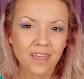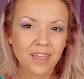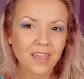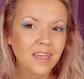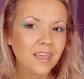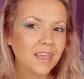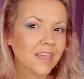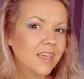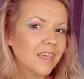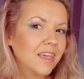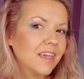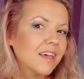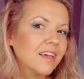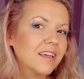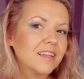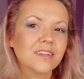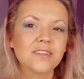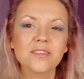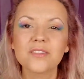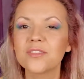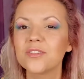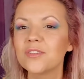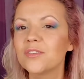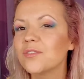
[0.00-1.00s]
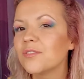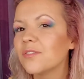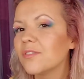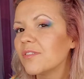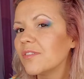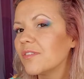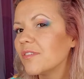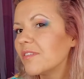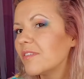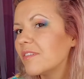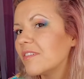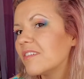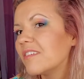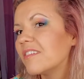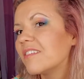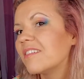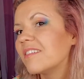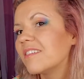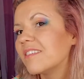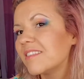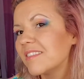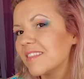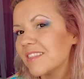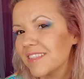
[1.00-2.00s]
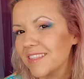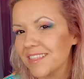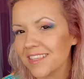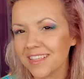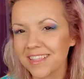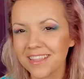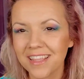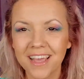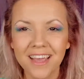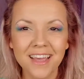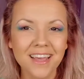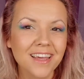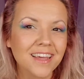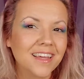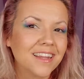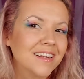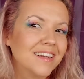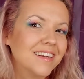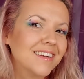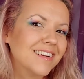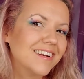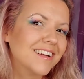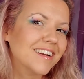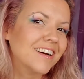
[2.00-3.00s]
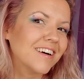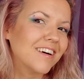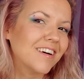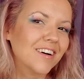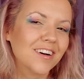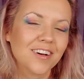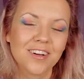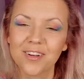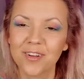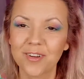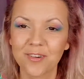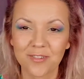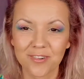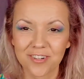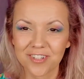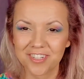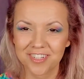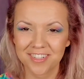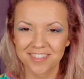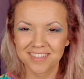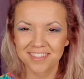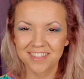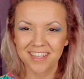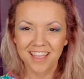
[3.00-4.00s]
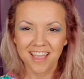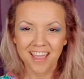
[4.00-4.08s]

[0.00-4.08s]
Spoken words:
And see that? Oh, gorgeous.